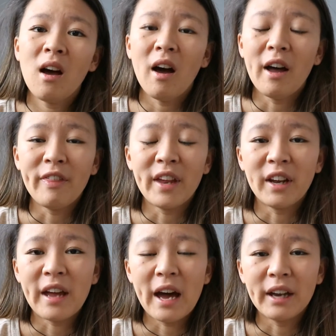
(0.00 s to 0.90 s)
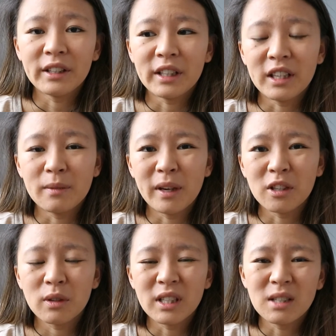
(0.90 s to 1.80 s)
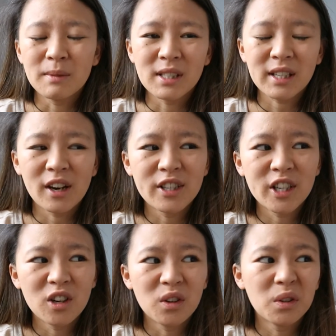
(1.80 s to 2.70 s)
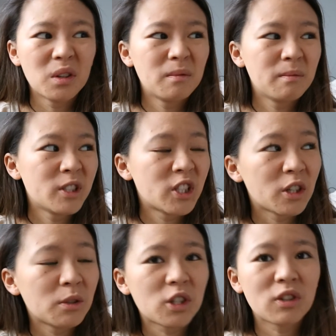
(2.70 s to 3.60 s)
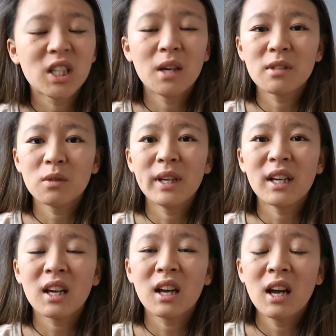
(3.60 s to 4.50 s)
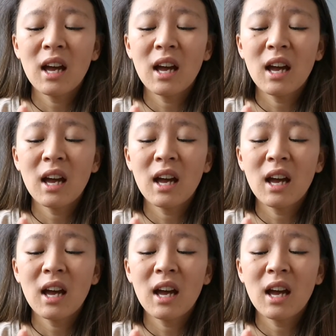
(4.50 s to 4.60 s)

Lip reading: and then I add in about 20 minutes cardio 2 to 3 times a week